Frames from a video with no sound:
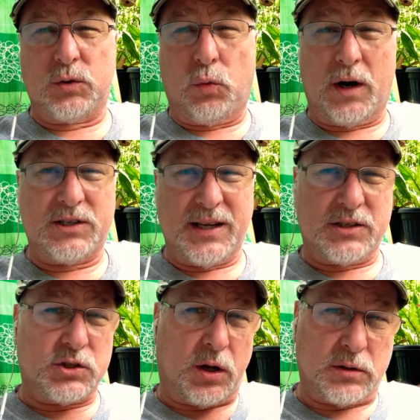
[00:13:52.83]
to wash
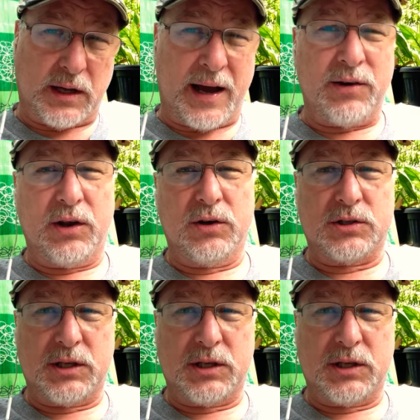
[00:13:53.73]
that salt out of your